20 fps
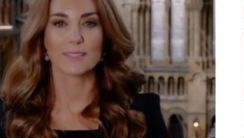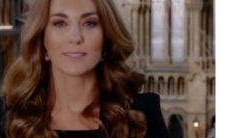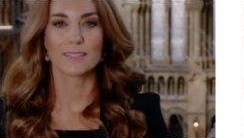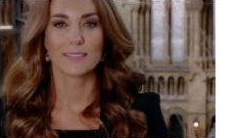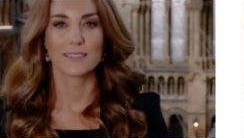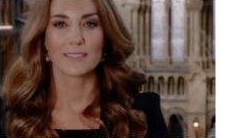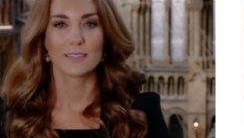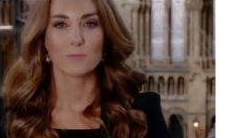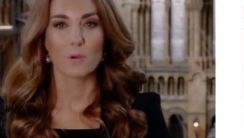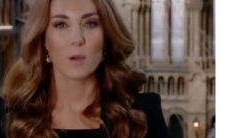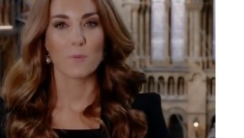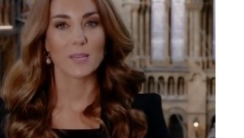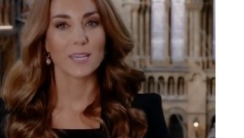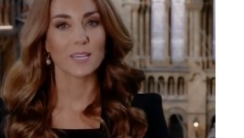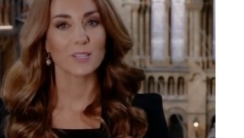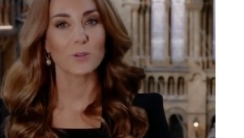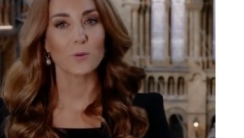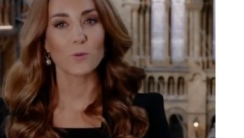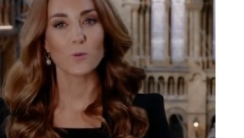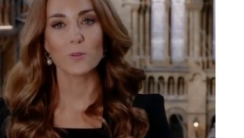So this is
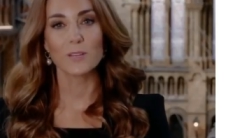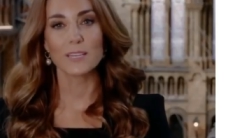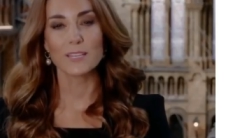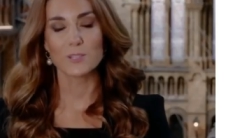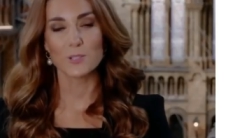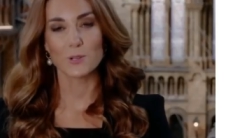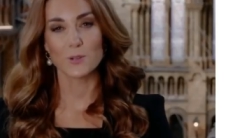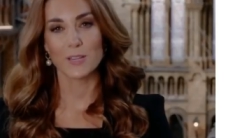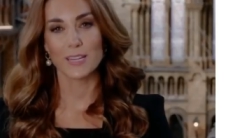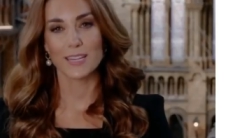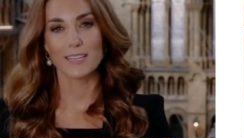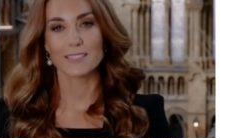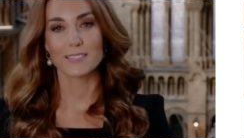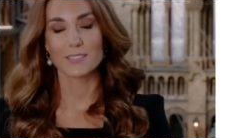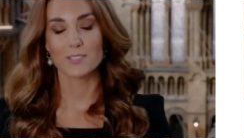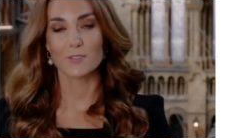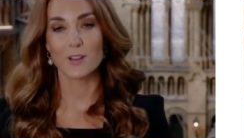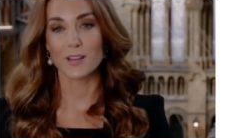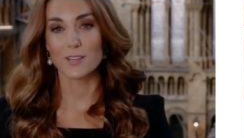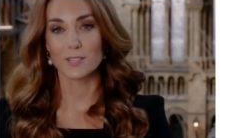just a mini
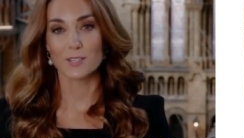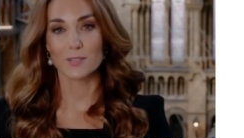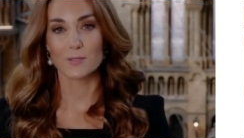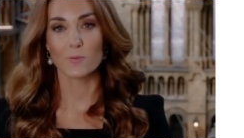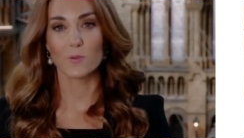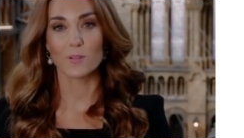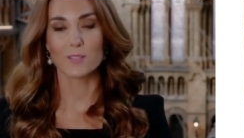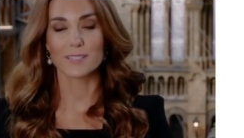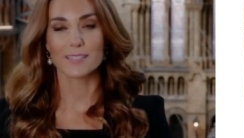video